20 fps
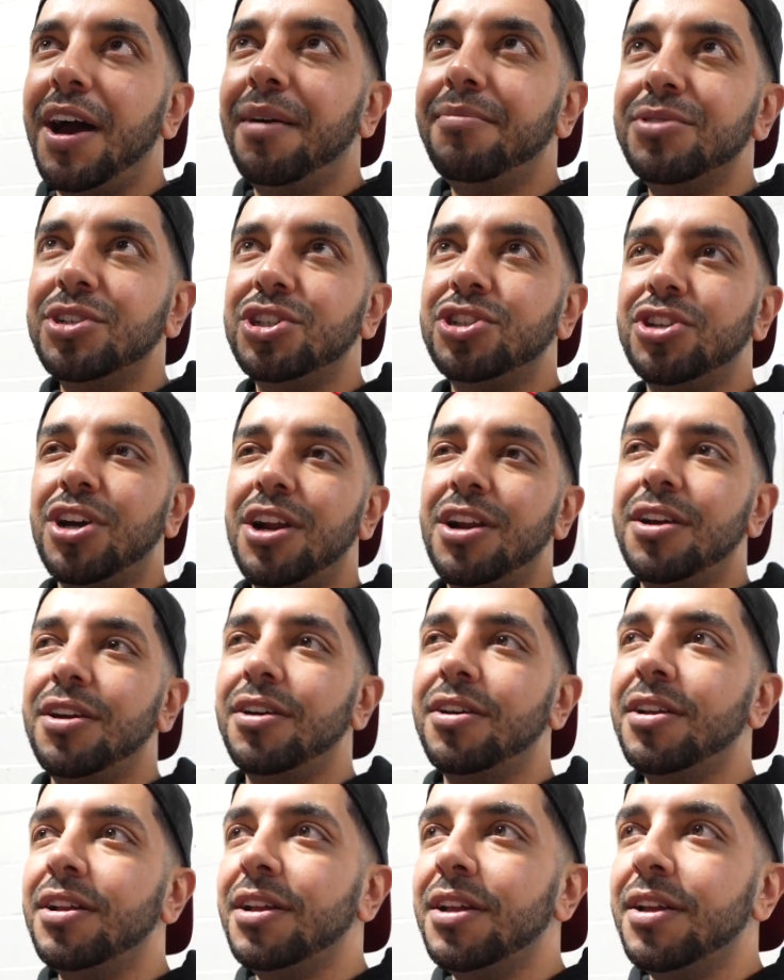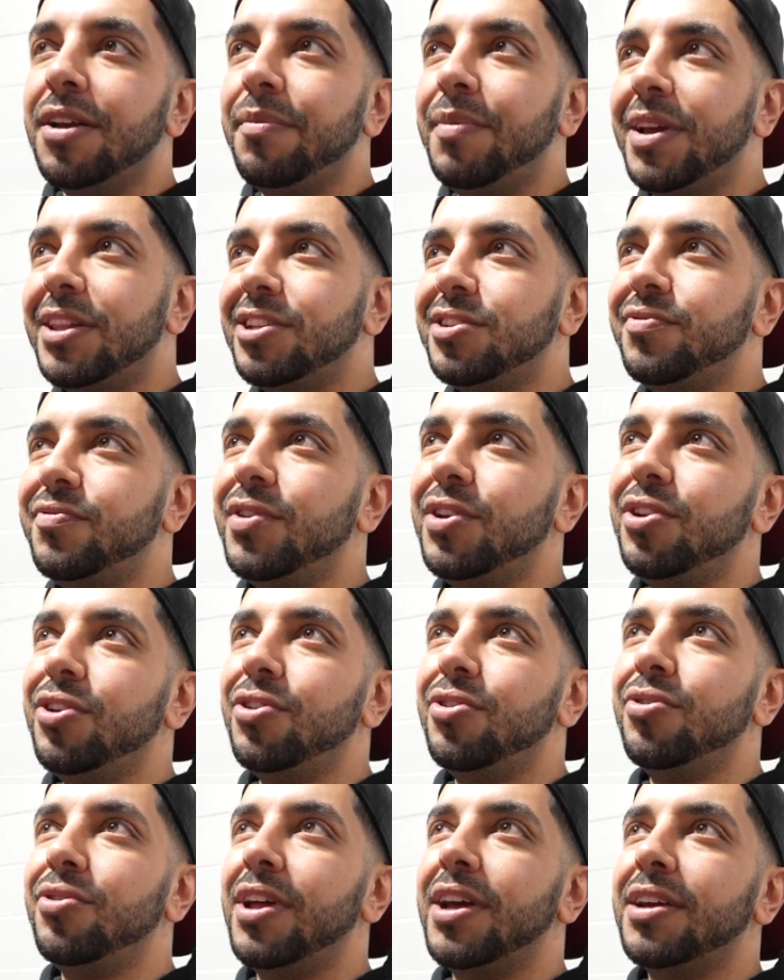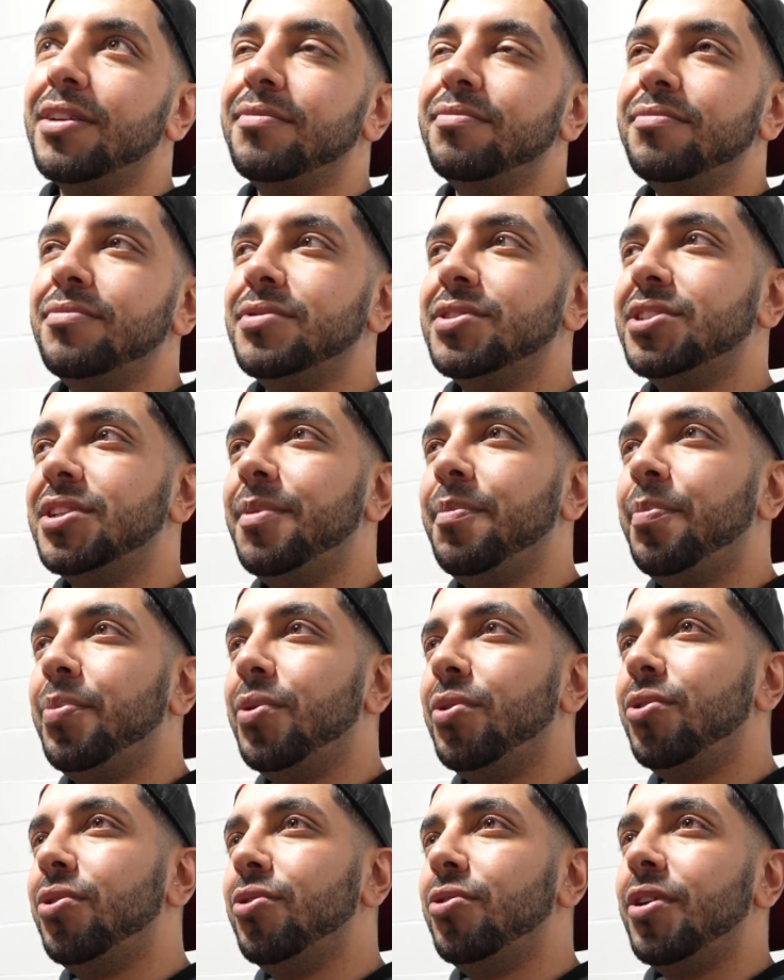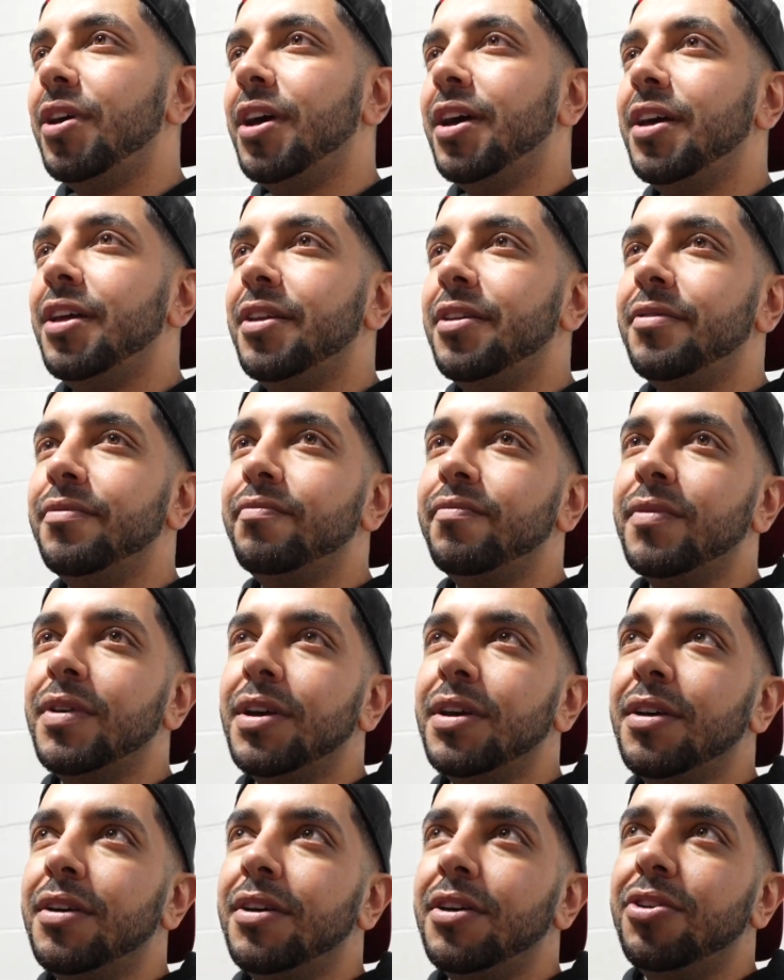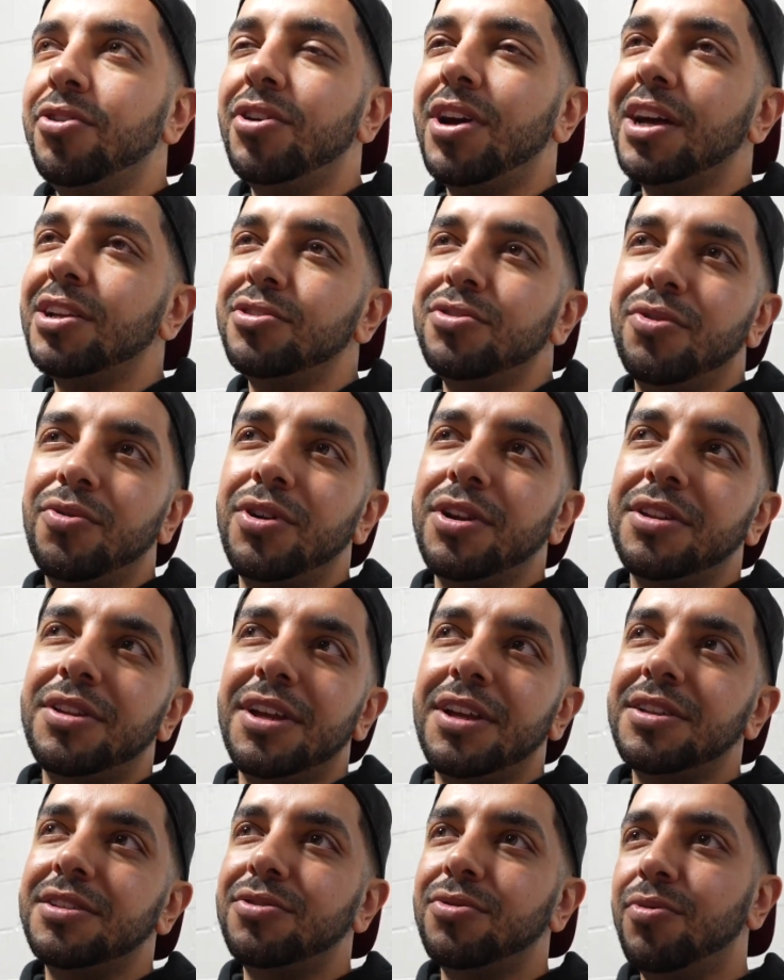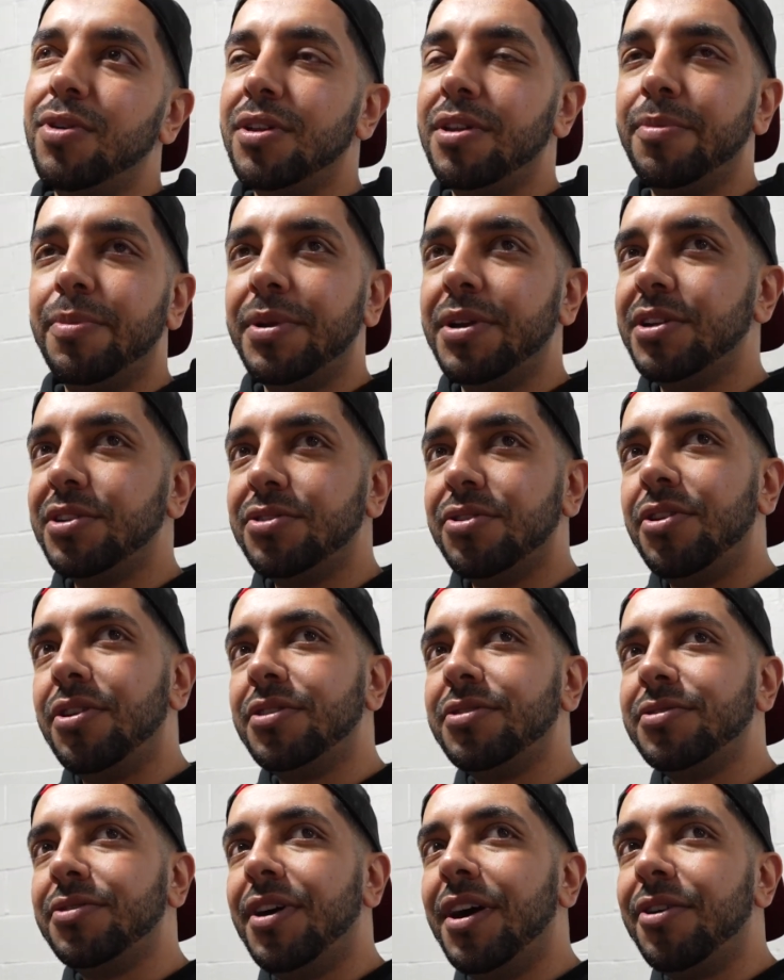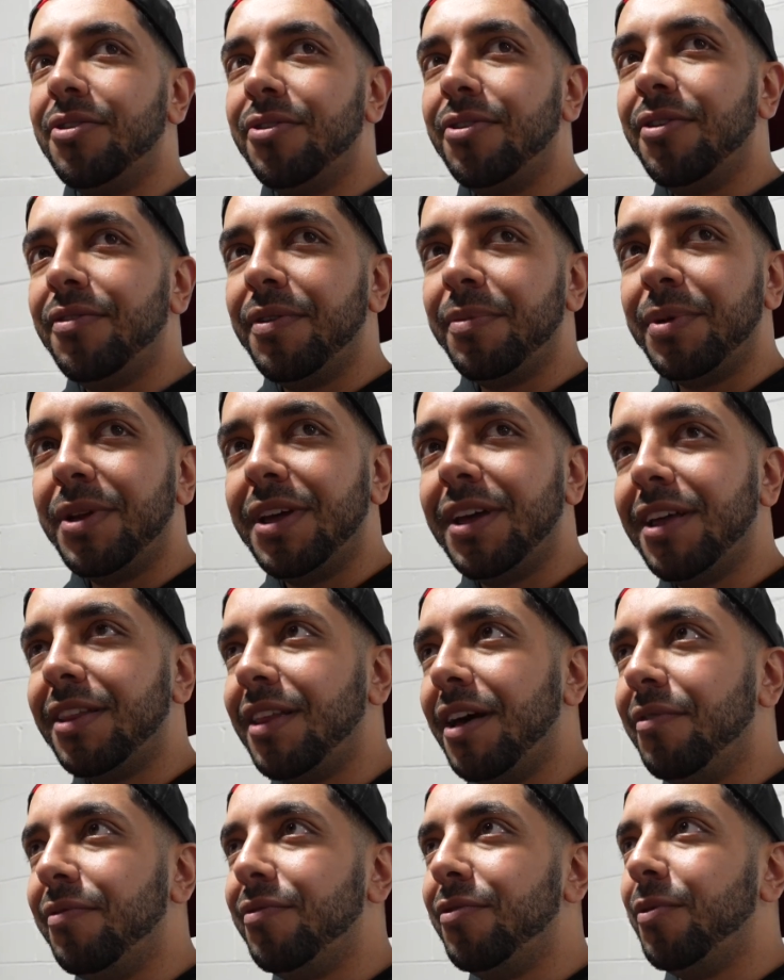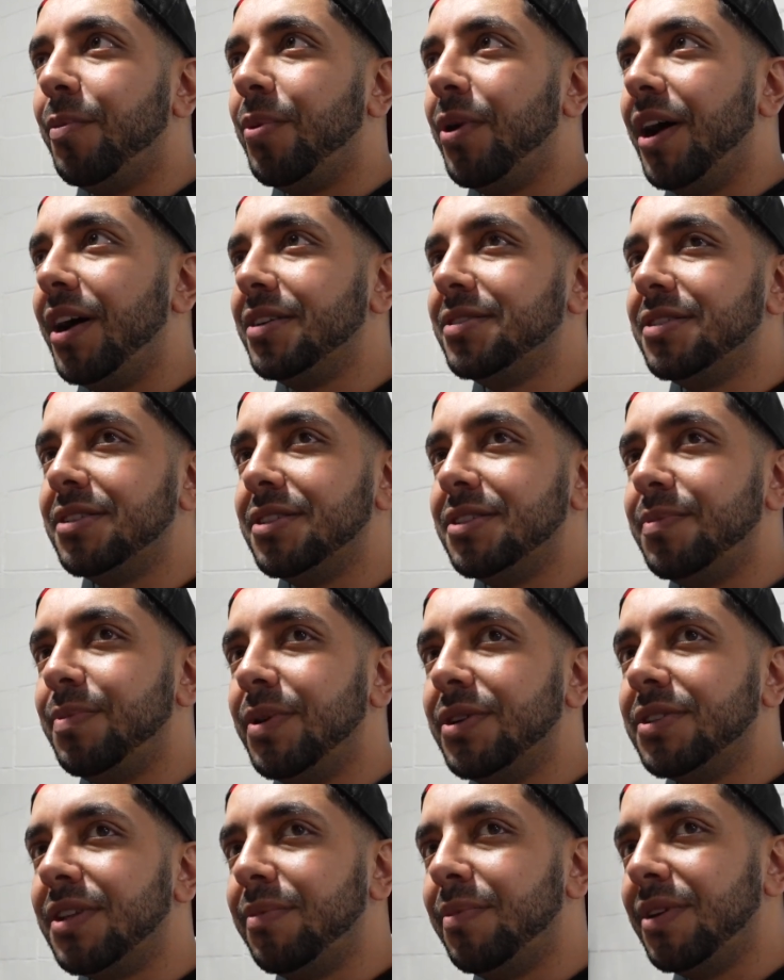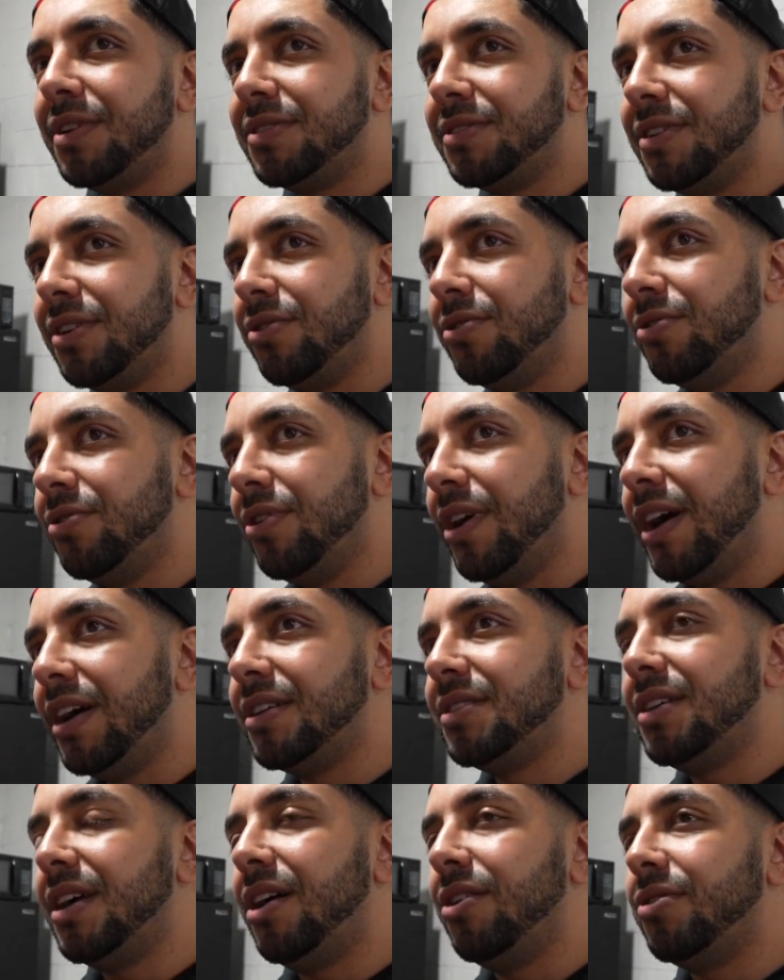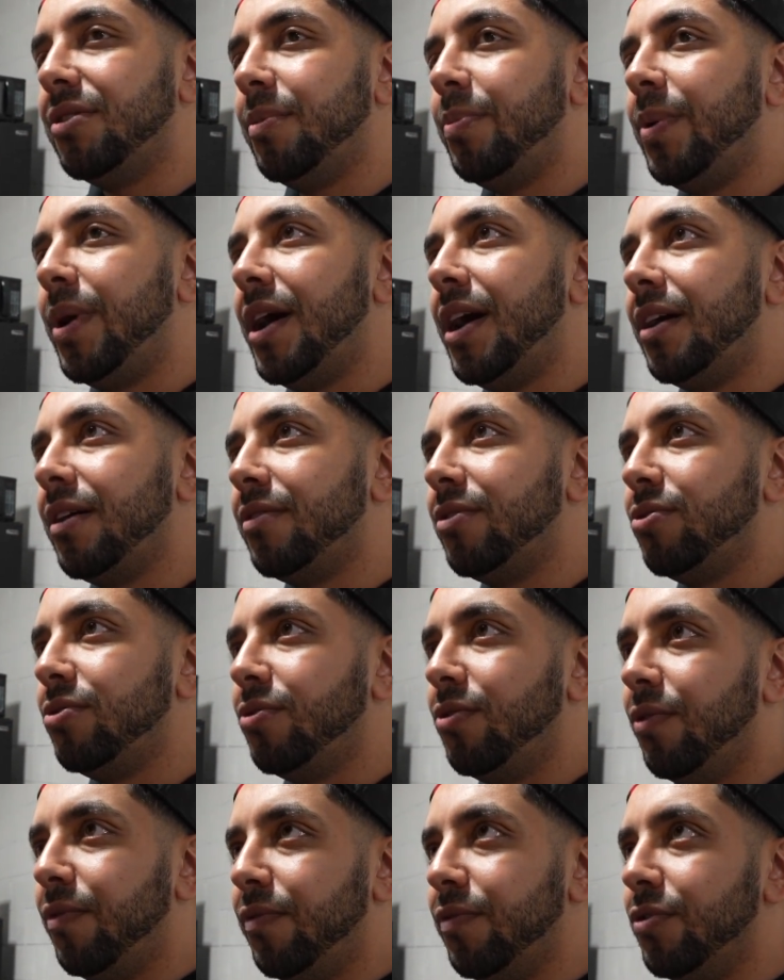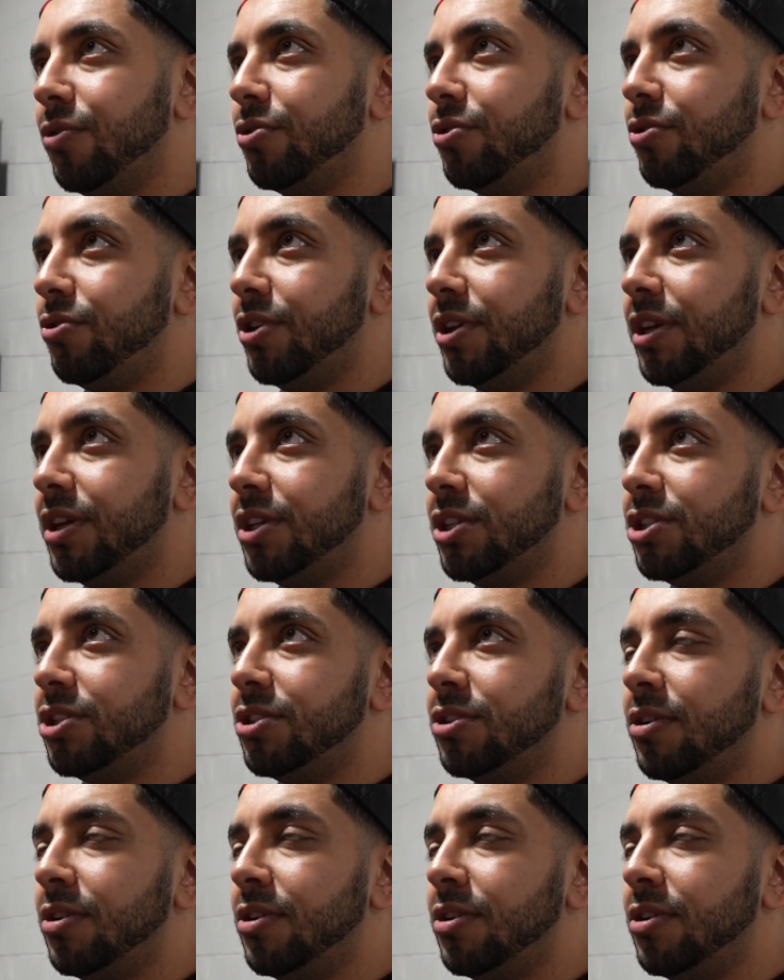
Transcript: I'm just trying to make this video like simple, and you guys know what it takes to weld up an exhaust. So I don't know if I'm gonna get that full process, but it's gonna be a single exit out the back to a full 3-inch.